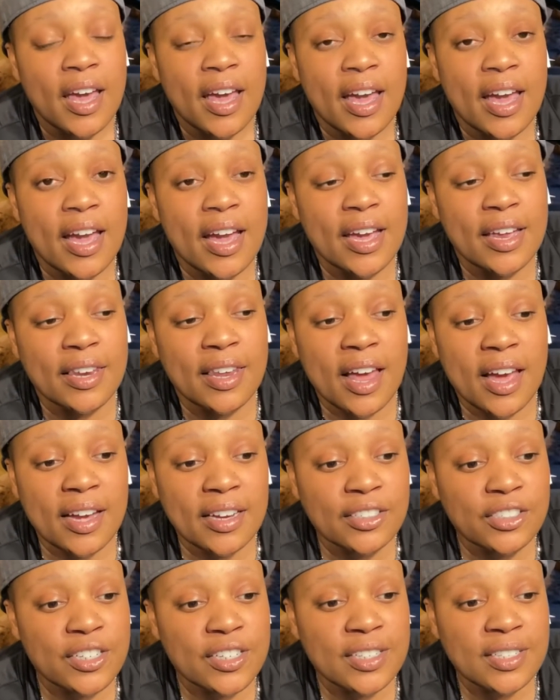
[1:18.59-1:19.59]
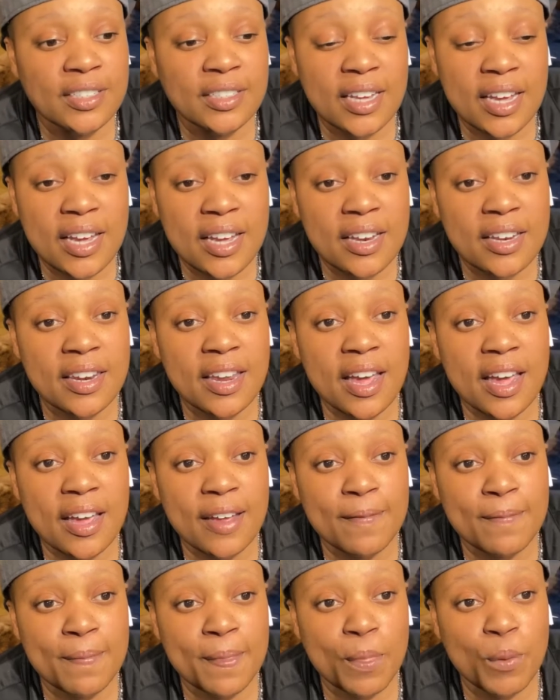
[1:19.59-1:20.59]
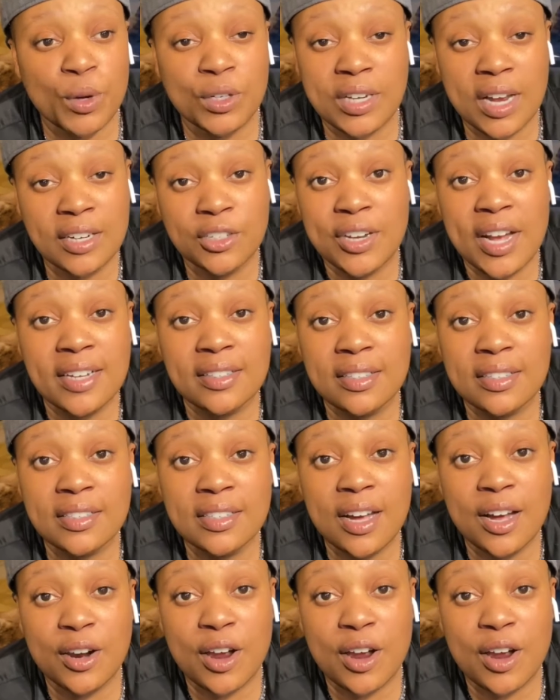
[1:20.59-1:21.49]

And like just seeing that, which I checked this out